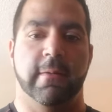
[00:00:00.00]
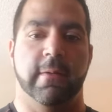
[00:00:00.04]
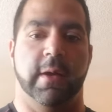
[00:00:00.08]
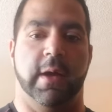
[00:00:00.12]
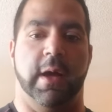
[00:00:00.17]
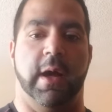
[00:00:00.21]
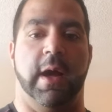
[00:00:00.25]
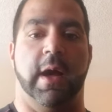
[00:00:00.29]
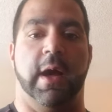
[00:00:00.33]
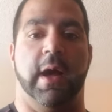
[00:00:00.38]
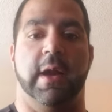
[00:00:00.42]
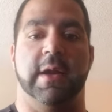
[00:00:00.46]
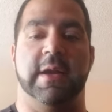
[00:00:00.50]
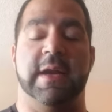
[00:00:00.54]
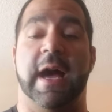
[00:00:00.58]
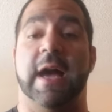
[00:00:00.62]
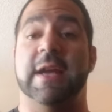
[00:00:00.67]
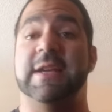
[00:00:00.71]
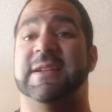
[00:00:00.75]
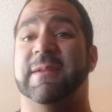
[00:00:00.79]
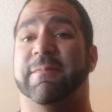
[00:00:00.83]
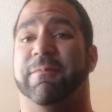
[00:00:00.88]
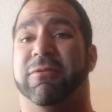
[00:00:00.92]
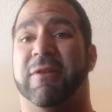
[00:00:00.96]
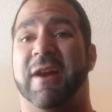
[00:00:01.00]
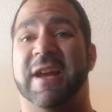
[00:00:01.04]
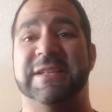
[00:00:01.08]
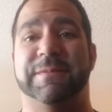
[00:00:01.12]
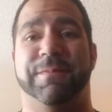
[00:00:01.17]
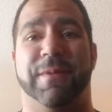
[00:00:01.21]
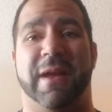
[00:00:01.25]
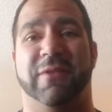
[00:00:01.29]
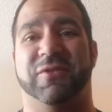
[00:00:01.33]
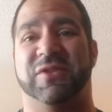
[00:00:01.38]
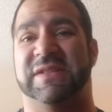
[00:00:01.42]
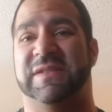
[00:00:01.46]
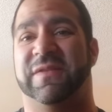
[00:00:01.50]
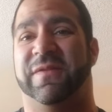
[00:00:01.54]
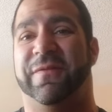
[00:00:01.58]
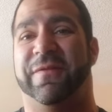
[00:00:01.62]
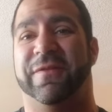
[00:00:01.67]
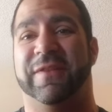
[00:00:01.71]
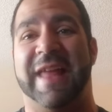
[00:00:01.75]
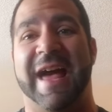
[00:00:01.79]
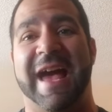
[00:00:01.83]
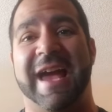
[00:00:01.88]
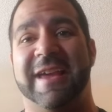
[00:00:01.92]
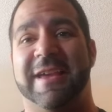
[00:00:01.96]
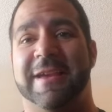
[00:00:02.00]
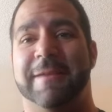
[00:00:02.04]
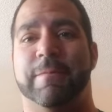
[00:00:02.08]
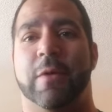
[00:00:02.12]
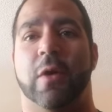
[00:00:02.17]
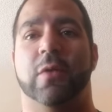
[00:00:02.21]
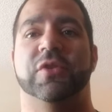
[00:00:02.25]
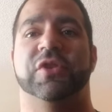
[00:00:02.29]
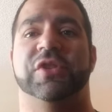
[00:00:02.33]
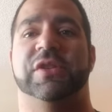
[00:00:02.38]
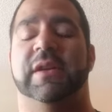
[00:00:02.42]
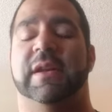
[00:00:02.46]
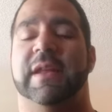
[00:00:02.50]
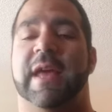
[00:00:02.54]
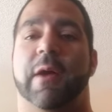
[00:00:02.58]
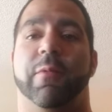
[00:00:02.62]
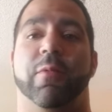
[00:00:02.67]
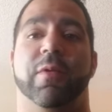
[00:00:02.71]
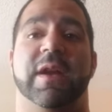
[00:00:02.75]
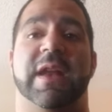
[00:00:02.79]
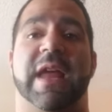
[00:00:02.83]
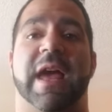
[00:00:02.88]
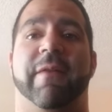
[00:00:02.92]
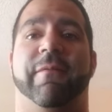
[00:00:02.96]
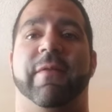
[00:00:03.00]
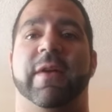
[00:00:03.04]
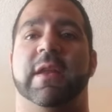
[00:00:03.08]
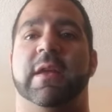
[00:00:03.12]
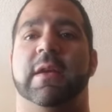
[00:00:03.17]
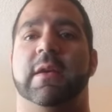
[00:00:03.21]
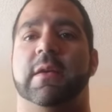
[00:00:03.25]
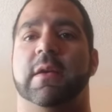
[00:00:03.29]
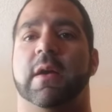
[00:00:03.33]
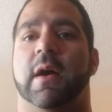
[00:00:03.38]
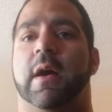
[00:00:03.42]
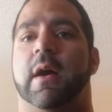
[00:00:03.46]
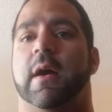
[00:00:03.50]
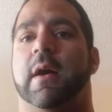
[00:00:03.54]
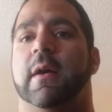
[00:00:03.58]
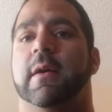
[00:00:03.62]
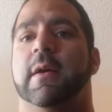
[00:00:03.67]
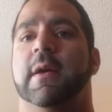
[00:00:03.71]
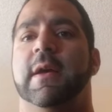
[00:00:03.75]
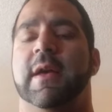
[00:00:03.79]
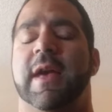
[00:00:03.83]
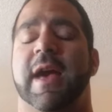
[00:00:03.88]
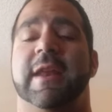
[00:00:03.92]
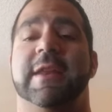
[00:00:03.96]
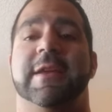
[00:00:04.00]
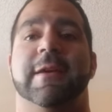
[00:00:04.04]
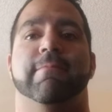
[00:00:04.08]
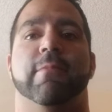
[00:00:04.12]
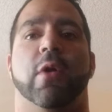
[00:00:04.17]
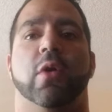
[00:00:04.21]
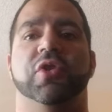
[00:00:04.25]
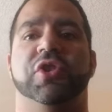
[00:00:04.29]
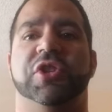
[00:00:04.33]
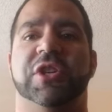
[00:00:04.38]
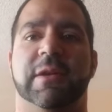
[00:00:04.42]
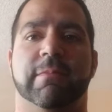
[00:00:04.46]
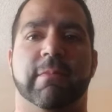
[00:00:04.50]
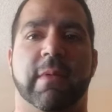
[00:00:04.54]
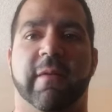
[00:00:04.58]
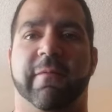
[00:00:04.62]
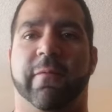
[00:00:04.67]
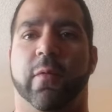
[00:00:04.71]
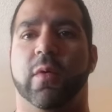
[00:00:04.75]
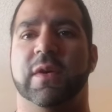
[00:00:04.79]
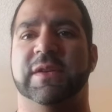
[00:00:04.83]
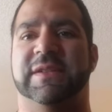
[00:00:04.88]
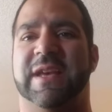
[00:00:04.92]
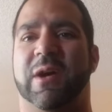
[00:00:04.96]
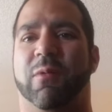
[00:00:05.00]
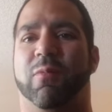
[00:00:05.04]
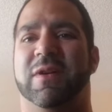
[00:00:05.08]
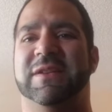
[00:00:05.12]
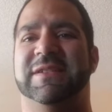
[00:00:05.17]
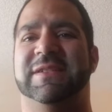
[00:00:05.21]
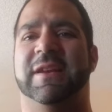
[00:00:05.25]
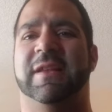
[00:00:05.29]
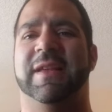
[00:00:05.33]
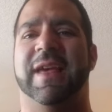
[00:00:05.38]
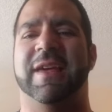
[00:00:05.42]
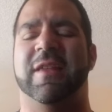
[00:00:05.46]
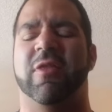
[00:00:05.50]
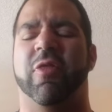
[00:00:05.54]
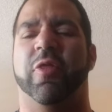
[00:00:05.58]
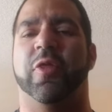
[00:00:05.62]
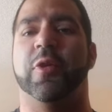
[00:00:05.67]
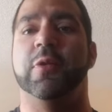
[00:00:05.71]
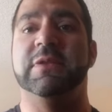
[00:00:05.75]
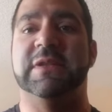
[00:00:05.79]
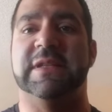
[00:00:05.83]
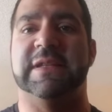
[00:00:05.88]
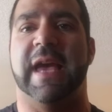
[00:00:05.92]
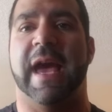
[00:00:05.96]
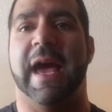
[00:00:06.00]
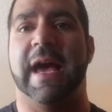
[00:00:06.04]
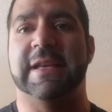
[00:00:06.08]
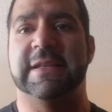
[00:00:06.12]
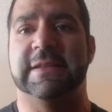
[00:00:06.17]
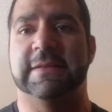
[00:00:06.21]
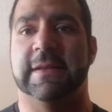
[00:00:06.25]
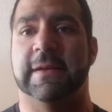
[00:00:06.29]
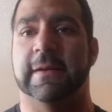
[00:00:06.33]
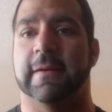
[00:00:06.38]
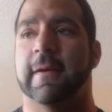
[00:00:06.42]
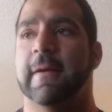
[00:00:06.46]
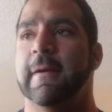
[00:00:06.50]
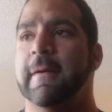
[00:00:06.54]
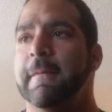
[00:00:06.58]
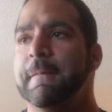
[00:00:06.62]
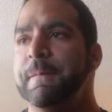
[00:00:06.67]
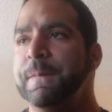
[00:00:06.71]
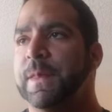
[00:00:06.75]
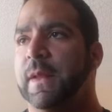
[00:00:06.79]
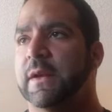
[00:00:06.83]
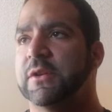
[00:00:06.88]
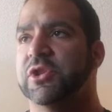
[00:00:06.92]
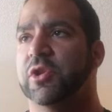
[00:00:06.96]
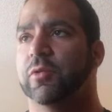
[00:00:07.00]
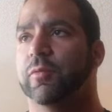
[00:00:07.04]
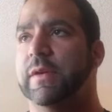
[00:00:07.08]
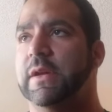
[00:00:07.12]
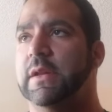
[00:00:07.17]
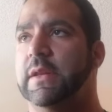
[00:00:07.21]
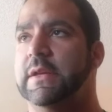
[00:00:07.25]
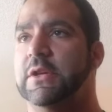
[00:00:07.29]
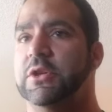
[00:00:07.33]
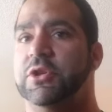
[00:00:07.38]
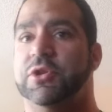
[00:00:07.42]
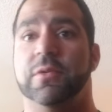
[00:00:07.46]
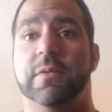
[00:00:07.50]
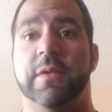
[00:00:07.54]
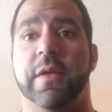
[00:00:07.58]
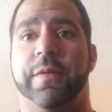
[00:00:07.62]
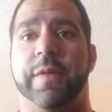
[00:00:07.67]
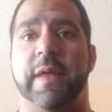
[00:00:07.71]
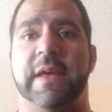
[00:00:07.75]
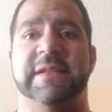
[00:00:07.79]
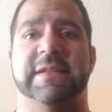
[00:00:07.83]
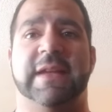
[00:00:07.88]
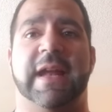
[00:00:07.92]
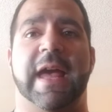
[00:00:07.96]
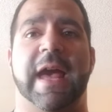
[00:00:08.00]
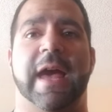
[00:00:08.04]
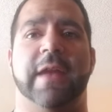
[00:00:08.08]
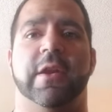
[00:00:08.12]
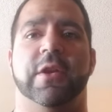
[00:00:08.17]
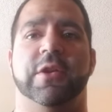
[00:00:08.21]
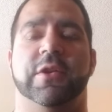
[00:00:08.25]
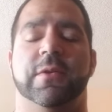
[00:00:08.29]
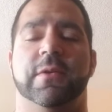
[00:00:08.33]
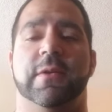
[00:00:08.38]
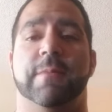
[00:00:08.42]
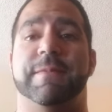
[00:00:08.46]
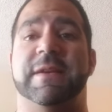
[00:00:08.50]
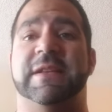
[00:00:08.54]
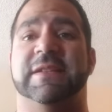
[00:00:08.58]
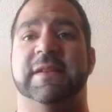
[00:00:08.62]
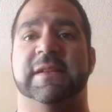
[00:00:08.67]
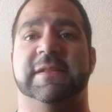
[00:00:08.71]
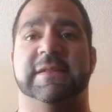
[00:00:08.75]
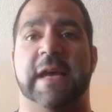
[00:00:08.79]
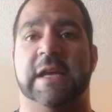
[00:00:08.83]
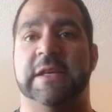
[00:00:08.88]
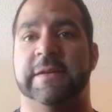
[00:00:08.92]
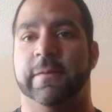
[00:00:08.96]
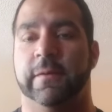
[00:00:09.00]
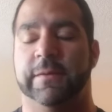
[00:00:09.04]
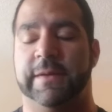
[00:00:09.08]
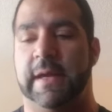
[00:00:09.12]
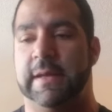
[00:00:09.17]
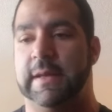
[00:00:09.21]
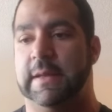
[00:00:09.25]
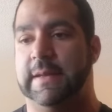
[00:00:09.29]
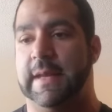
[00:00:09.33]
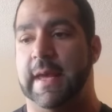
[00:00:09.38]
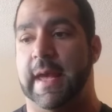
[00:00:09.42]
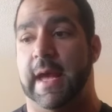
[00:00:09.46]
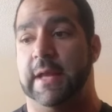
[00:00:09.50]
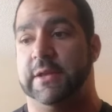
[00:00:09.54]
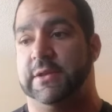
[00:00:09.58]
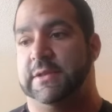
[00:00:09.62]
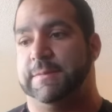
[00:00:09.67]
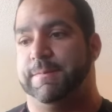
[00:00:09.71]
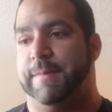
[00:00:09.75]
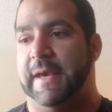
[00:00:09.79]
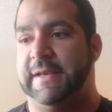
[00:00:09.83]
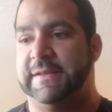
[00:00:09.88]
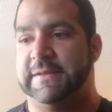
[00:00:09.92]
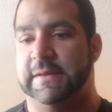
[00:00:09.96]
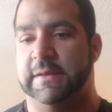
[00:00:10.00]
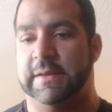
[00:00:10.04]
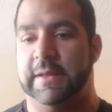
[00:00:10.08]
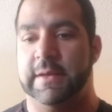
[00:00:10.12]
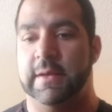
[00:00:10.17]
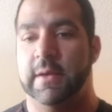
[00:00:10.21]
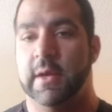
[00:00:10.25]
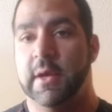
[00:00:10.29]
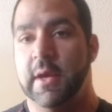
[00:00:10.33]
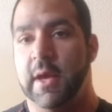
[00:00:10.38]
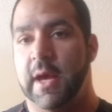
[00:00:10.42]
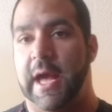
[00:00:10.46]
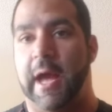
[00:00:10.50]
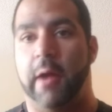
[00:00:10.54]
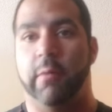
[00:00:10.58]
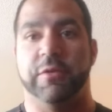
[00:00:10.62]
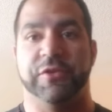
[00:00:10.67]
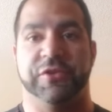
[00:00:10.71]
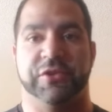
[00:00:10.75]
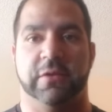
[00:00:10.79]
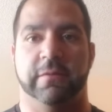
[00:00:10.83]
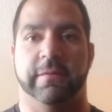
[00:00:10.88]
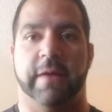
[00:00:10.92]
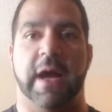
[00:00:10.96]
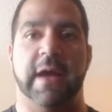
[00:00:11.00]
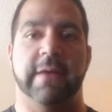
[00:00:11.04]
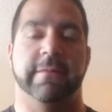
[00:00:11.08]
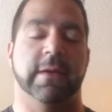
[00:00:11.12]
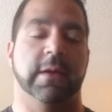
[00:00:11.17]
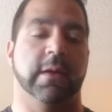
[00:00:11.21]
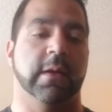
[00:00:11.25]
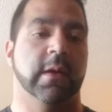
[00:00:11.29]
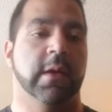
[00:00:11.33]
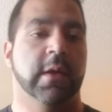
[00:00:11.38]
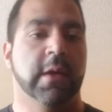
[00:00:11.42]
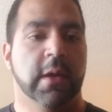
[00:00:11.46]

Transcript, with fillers: uh, not depressed, but I was just flat emotionally. I wouldn't have any uh, any emotion in my voice. I wasn't enthusiastic to really do the things that I had to do to be successful day to day. I just basically I was surviving.